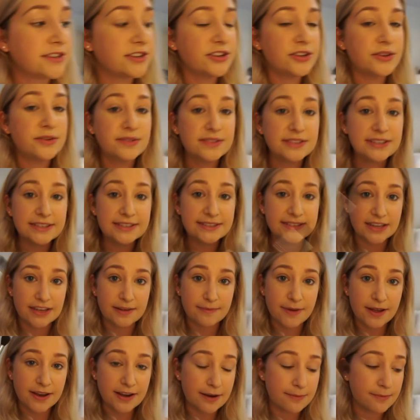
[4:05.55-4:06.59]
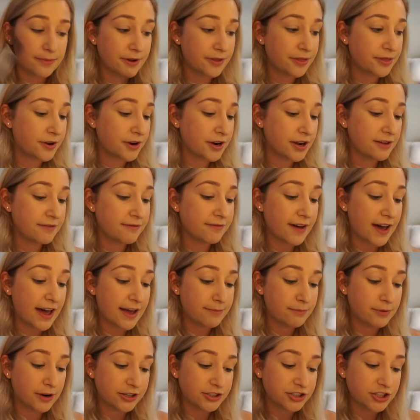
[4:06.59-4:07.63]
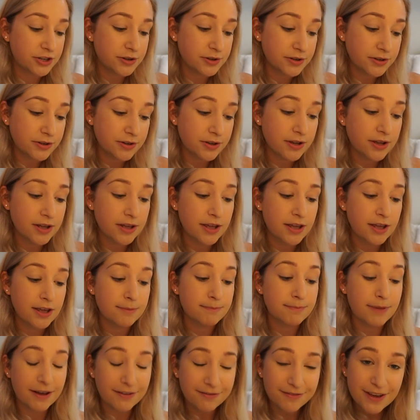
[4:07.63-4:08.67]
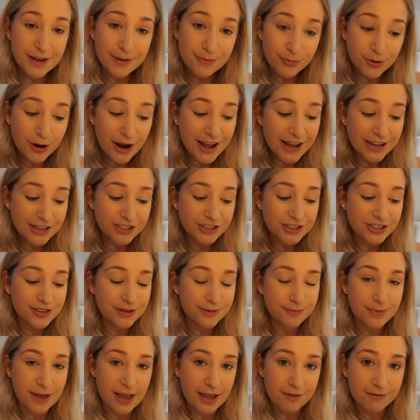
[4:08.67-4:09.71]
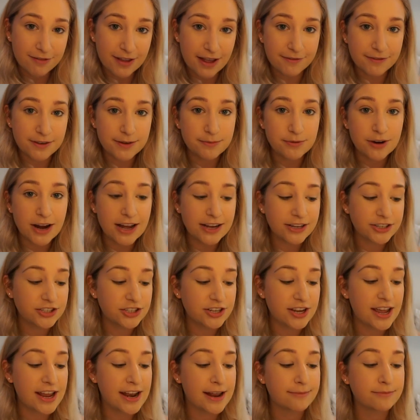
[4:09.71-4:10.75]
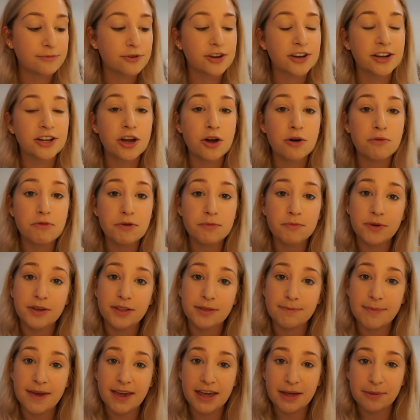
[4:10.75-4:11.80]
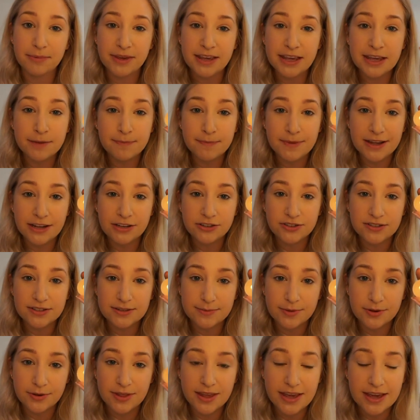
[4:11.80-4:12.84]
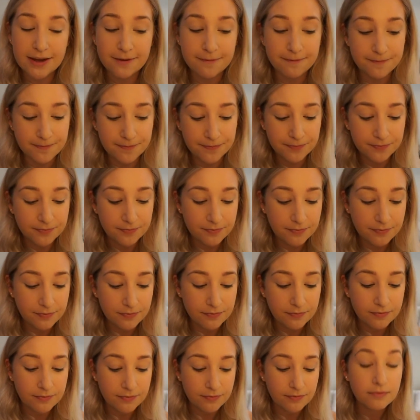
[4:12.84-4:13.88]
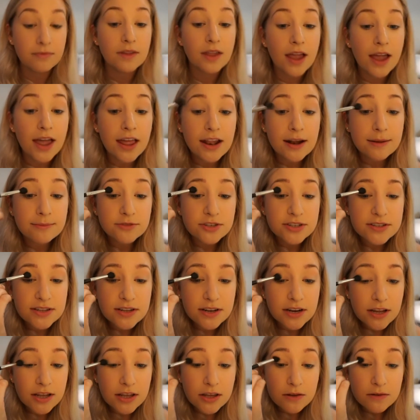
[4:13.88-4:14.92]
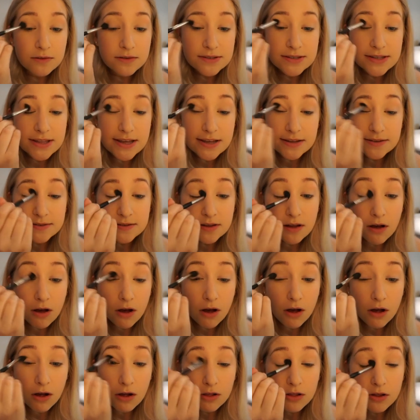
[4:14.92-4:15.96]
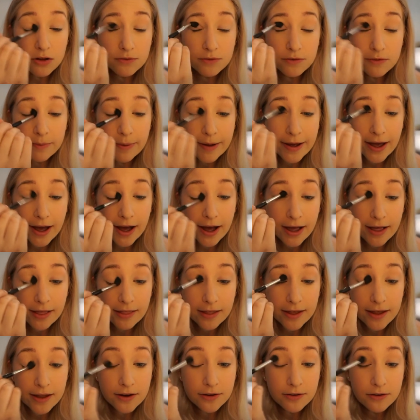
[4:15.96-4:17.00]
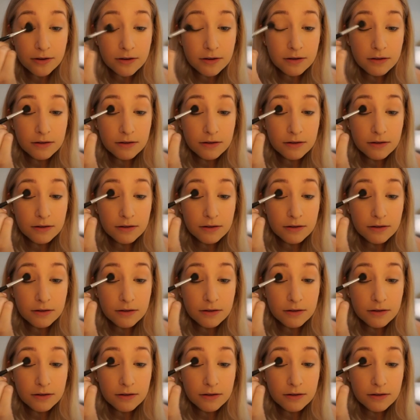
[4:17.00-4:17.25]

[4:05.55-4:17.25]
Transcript: gonna use the Sigma number 35 buffing brush, big fluffy brush, and I'm gonna go in with Makeup Geek Peach Smoothie. And I'm just gonna use this all over my eyelid.